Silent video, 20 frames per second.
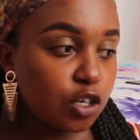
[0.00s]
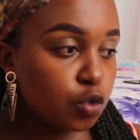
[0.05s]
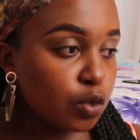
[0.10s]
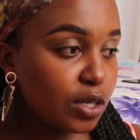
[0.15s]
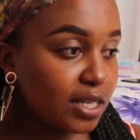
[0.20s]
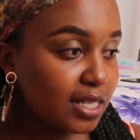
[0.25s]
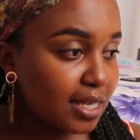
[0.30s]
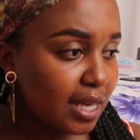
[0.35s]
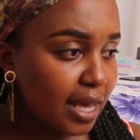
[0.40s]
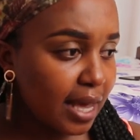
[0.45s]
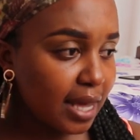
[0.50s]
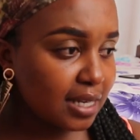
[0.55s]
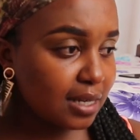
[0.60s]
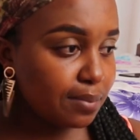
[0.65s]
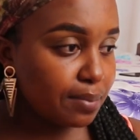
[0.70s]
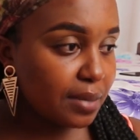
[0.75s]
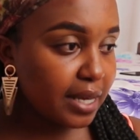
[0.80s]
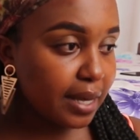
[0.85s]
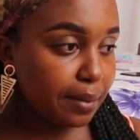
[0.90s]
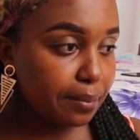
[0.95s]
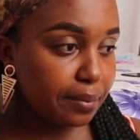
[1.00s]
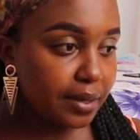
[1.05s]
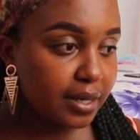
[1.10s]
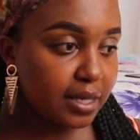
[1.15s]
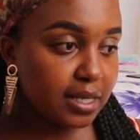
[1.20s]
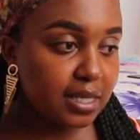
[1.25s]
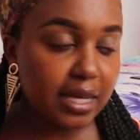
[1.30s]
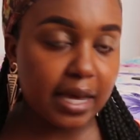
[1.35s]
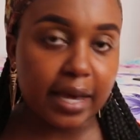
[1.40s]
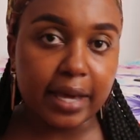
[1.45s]
tweet scared me a
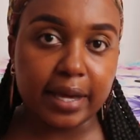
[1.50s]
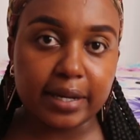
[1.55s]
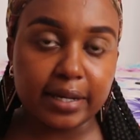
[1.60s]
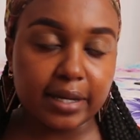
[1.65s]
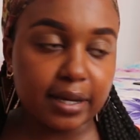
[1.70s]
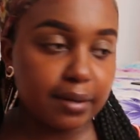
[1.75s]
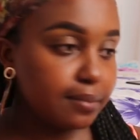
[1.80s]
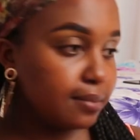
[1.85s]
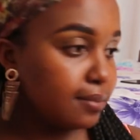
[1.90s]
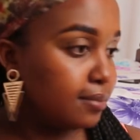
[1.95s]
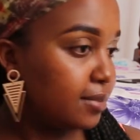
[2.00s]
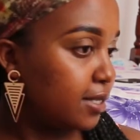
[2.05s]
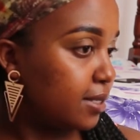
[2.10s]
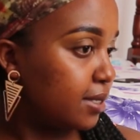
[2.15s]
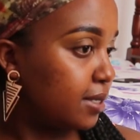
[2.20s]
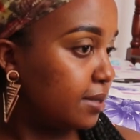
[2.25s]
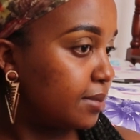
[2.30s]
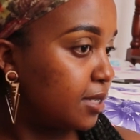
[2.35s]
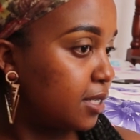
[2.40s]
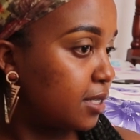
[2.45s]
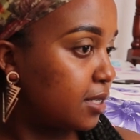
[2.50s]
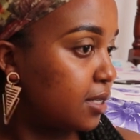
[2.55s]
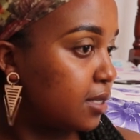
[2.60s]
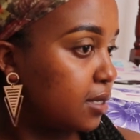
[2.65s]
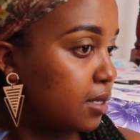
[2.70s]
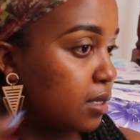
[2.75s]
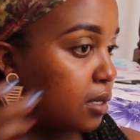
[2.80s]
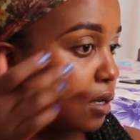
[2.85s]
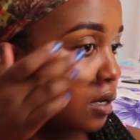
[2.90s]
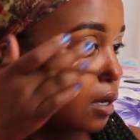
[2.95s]
bit, and I'm
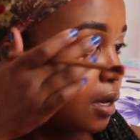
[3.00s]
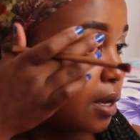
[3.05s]
just